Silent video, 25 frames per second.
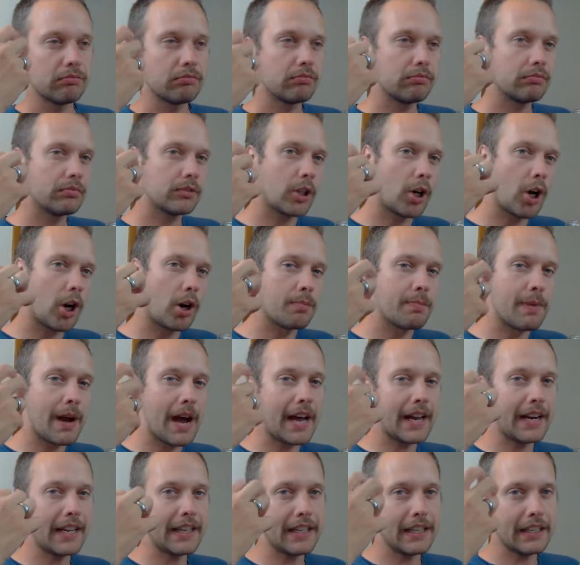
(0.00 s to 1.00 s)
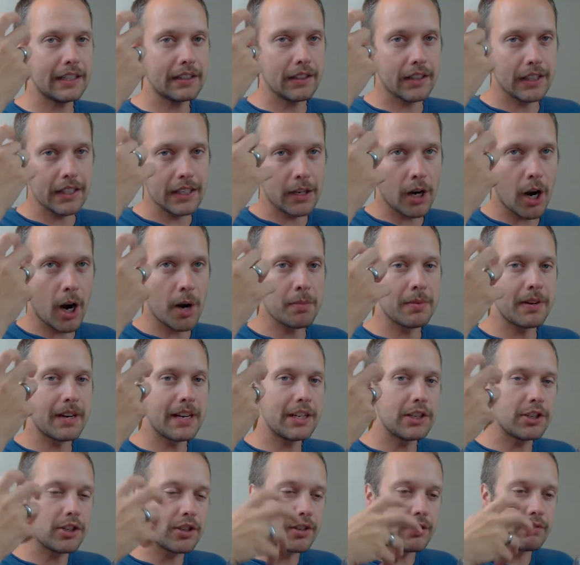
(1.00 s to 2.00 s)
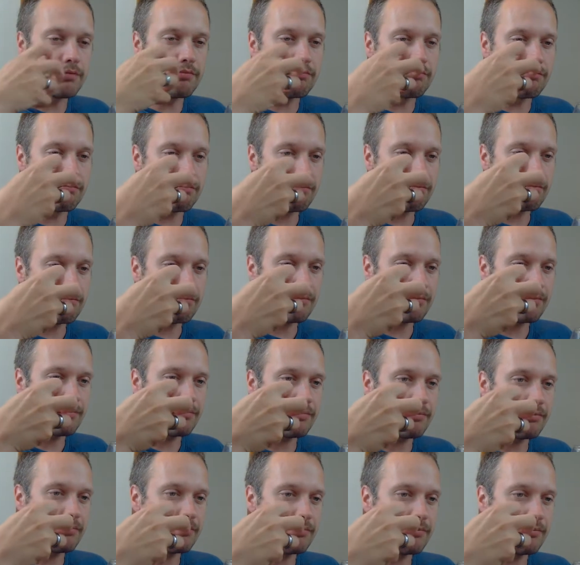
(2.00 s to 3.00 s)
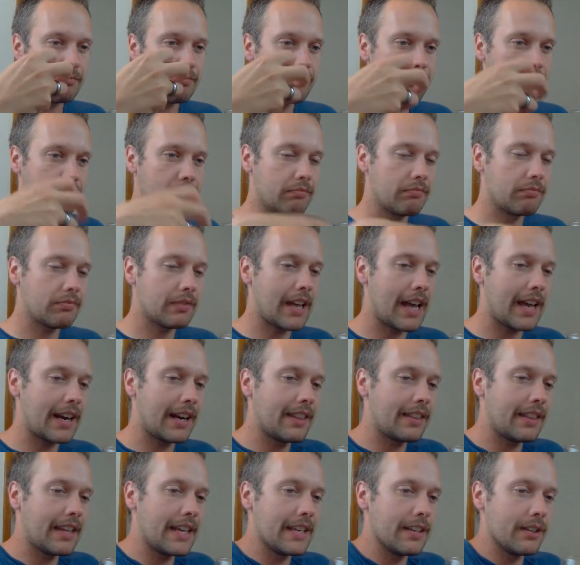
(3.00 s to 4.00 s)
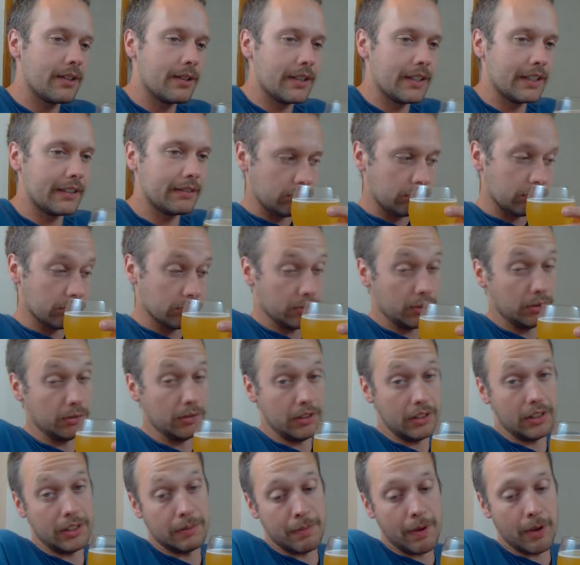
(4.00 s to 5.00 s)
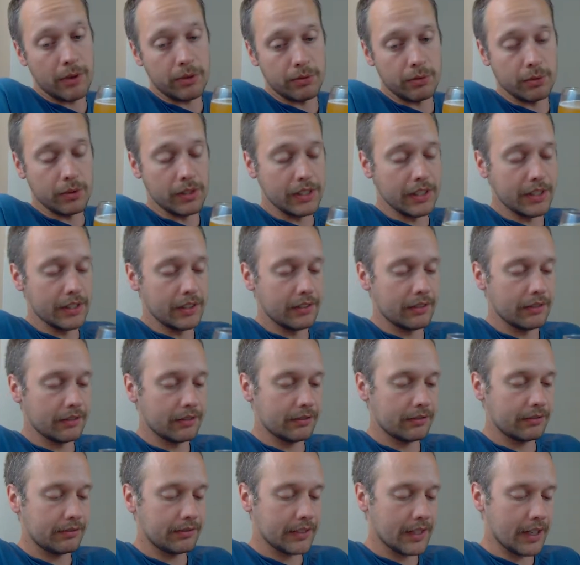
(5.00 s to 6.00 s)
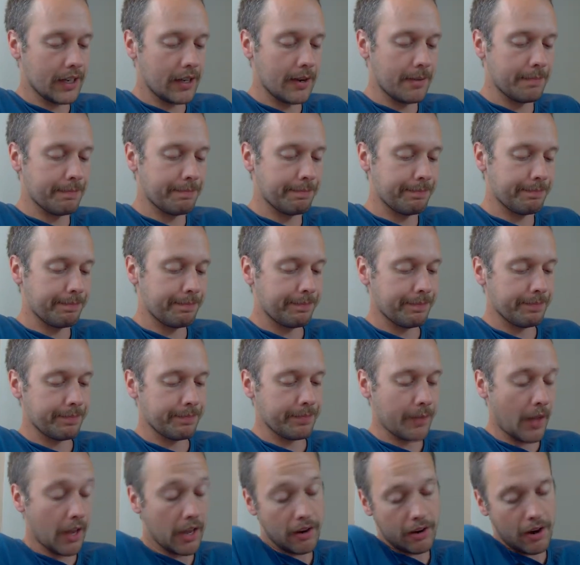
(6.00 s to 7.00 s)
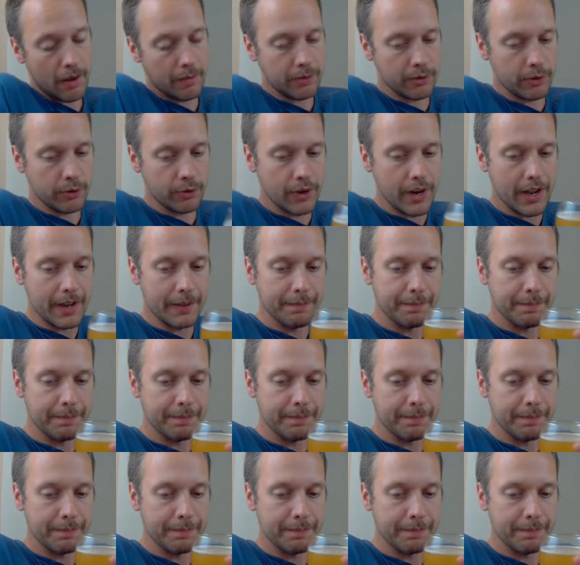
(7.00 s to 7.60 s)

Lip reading: carbonic, like carbonation kind of thing to it. This one, it smells really good. Here, I'm just gonna try it.